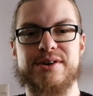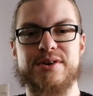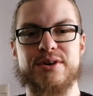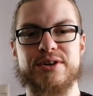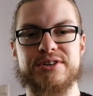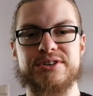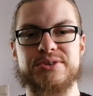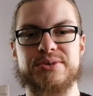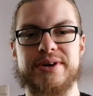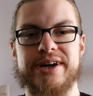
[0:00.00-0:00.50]

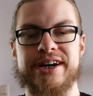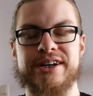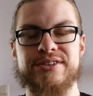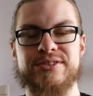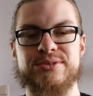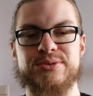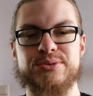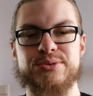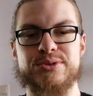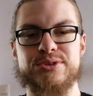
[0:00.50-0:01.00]
Not trying
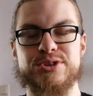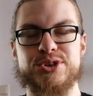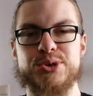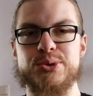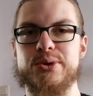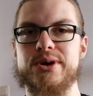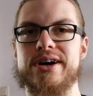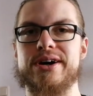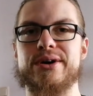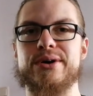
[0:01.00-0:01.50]
to
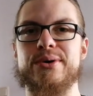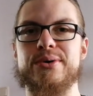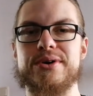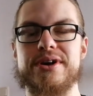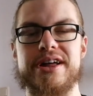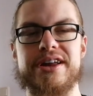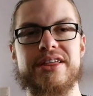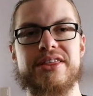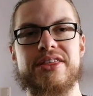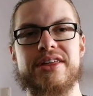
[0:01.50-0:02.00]

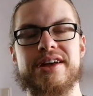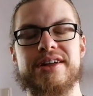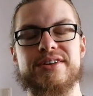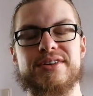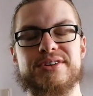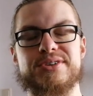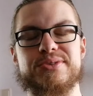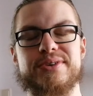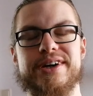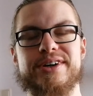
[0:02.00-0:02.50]
sugarcoat anything,
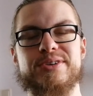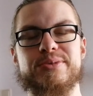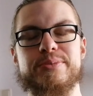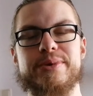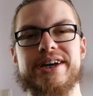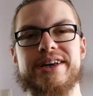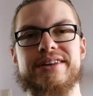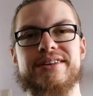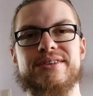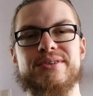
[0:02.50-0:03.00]
not trying to
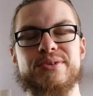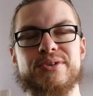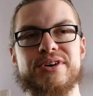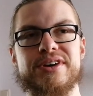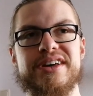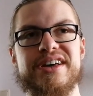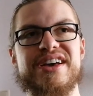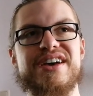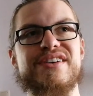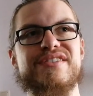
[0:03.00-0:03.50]
make it look
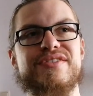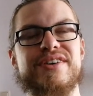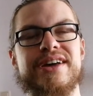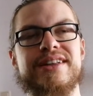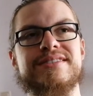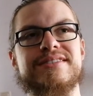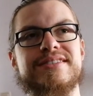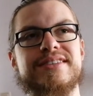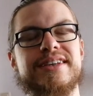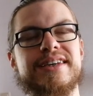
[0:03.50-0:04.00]

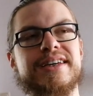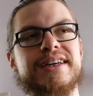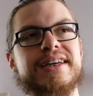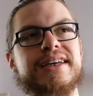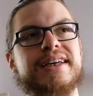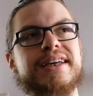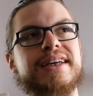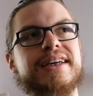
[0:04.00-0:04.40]
fancy.